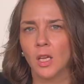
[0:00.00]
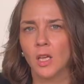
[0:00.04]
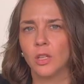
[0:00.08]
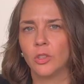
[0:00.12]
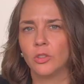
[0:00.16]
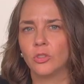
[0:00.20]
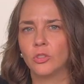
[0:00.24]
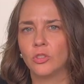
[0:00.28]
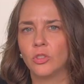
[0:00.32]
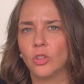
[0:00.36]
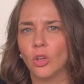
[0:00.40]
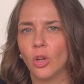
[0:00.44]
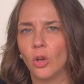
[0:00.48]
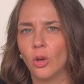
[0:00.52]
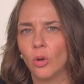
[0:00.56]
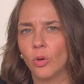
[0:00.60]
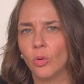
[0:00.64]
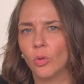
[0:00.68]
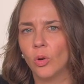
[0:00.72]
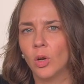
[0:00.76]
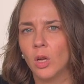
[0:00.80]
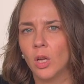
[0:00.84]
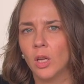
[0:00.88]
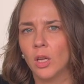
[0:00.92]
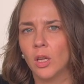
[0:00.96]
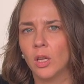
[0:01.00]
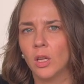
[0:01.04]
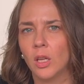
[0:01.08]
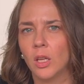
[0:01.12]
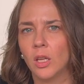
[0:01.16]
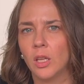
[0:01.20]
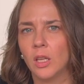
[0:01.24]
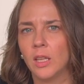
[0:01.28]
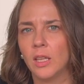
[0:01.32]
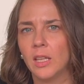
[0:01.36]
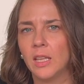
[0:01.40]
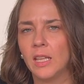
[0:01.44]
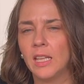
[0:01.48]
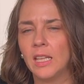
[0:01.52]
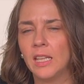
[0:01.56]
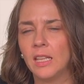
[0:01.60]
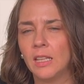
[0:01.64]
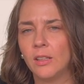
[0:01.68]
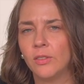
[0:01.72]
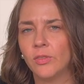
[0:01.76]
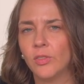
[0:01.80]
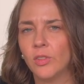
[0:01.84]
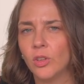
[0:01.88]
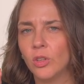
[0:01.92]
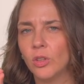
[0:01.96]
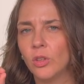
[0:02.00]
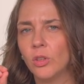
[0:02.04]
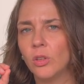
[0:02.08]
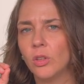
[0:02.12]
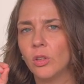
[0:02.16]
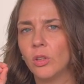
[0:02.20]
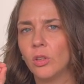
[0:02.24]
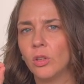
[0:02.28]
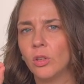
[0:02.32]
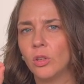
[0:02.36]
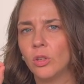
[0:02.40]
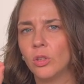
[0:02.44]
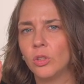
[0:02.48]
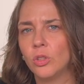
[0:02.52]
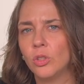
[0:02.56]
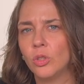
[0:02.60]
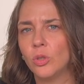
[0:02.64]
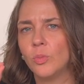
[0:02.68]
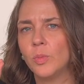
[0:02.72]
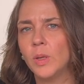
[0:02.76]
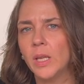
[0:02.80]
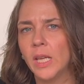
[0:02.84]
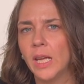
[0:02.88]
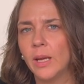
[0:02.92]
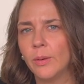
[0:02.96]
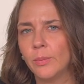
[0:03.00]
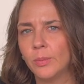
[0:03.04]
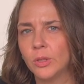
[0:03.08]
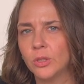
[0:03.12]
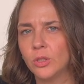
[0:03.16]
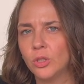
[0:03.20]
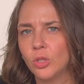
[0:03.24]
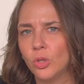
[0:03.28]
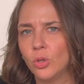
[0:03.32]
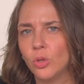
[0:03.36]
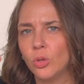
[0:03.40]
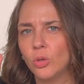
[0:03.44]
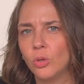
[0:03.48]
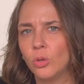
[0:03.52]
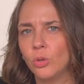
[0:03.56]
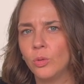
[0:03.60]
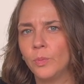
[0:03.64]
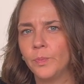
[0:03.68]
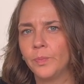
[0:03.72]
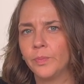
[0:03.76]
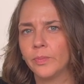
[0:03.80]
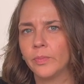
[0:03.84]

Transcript: So even to be able to